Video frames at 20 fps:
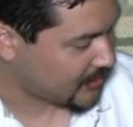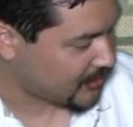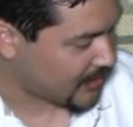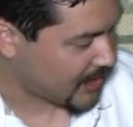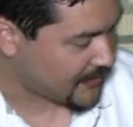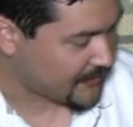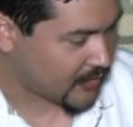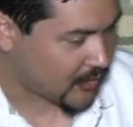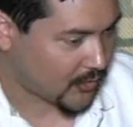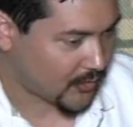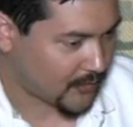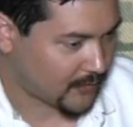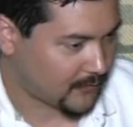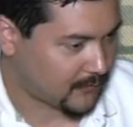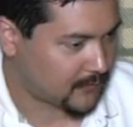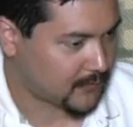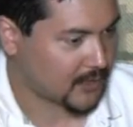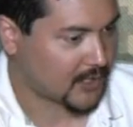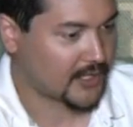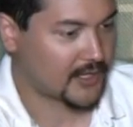you'll have a whole
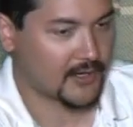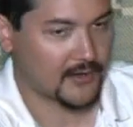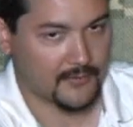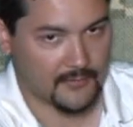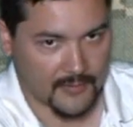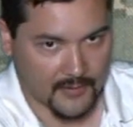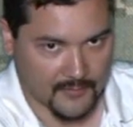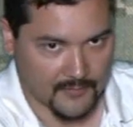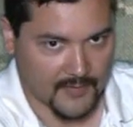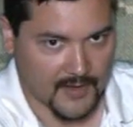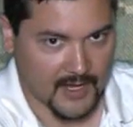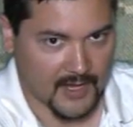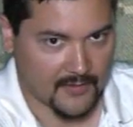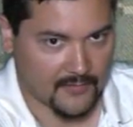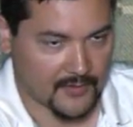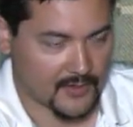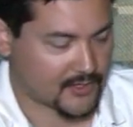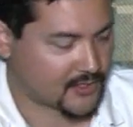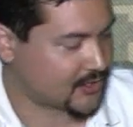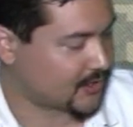flood of the
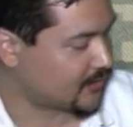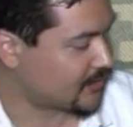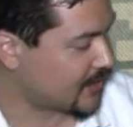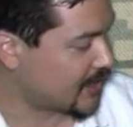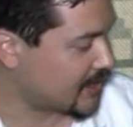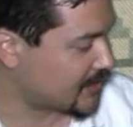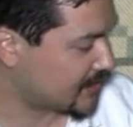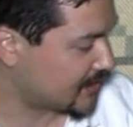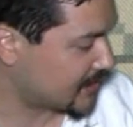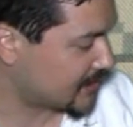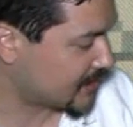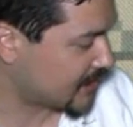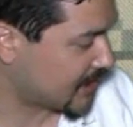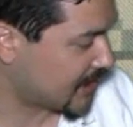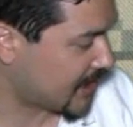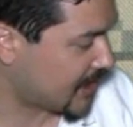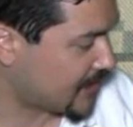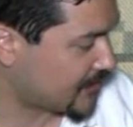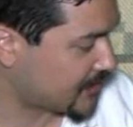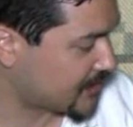5 shell casings
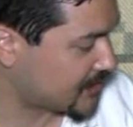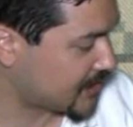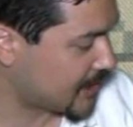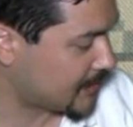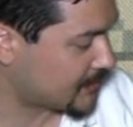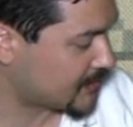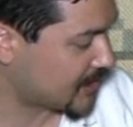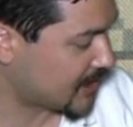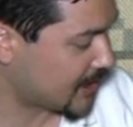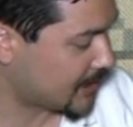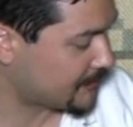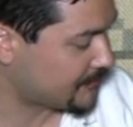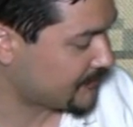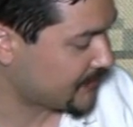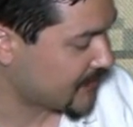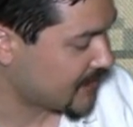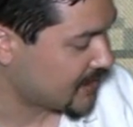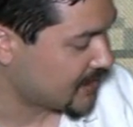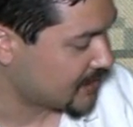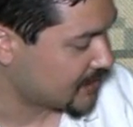kick out at the same time.
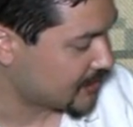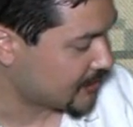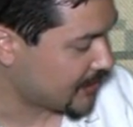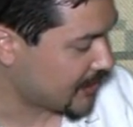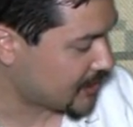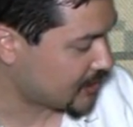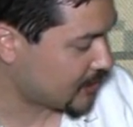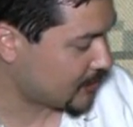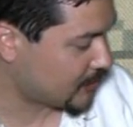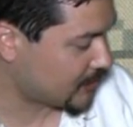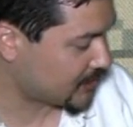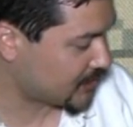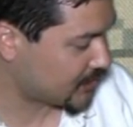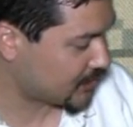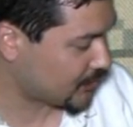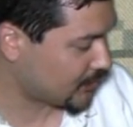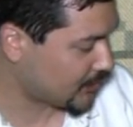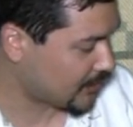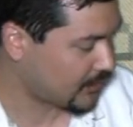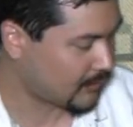So it actually will
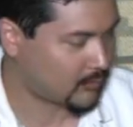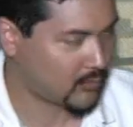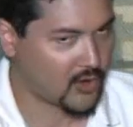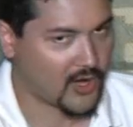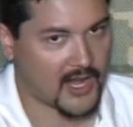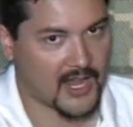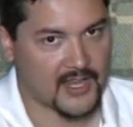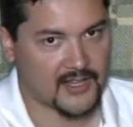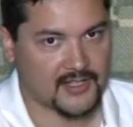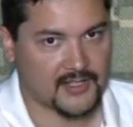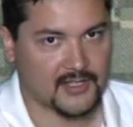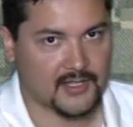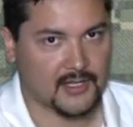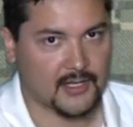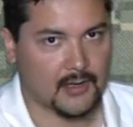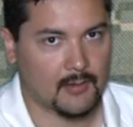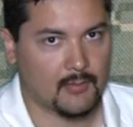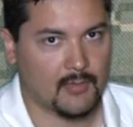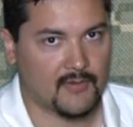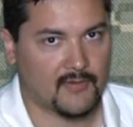store the brass
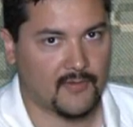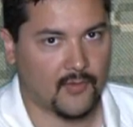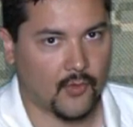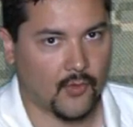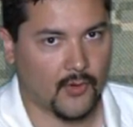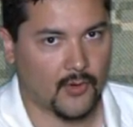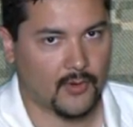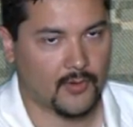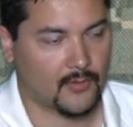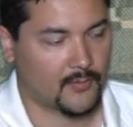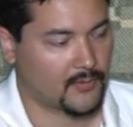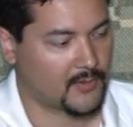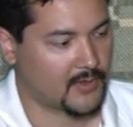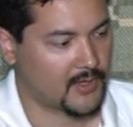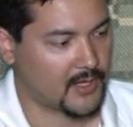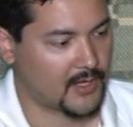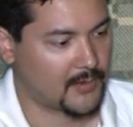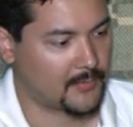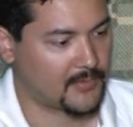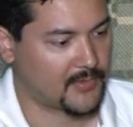before
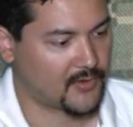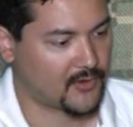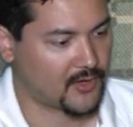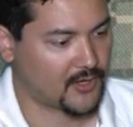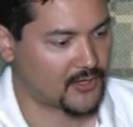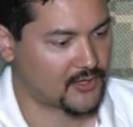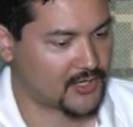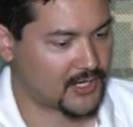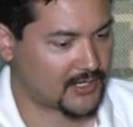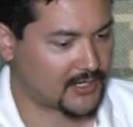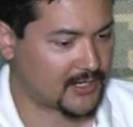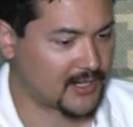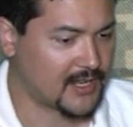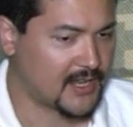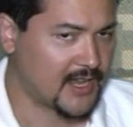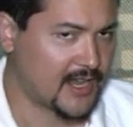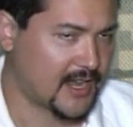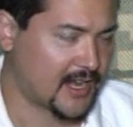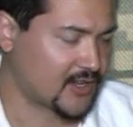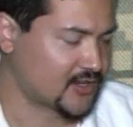they're all ejected.
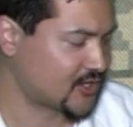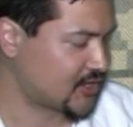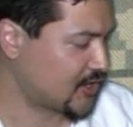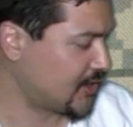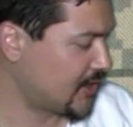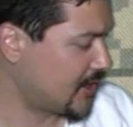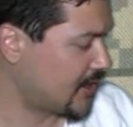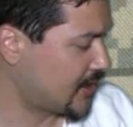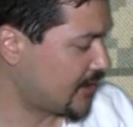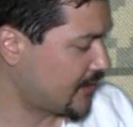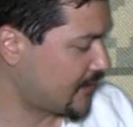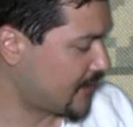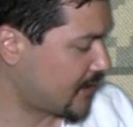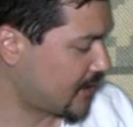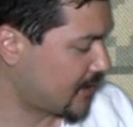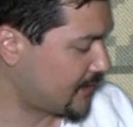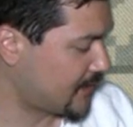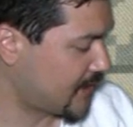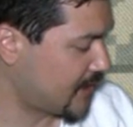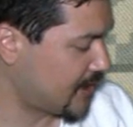And I'll show you on
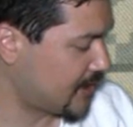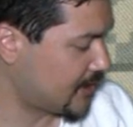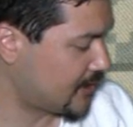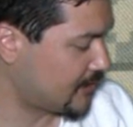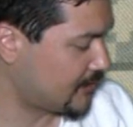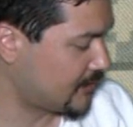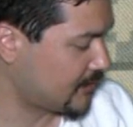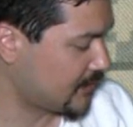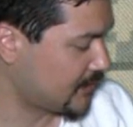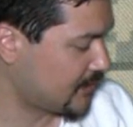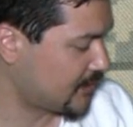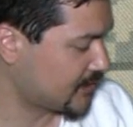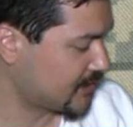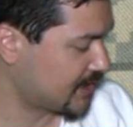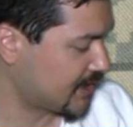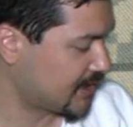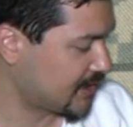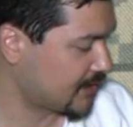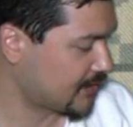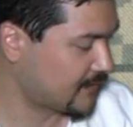the video, you'll
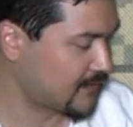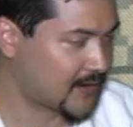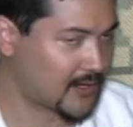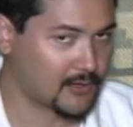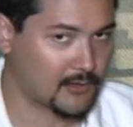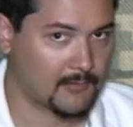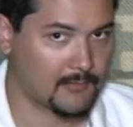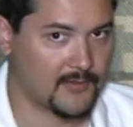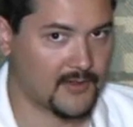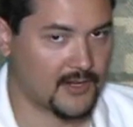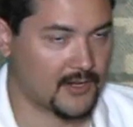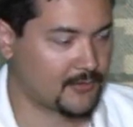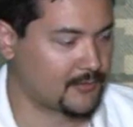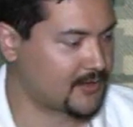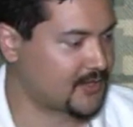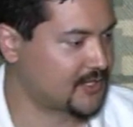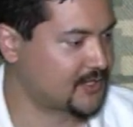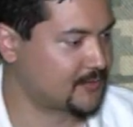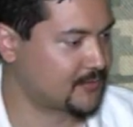see another follow-up video with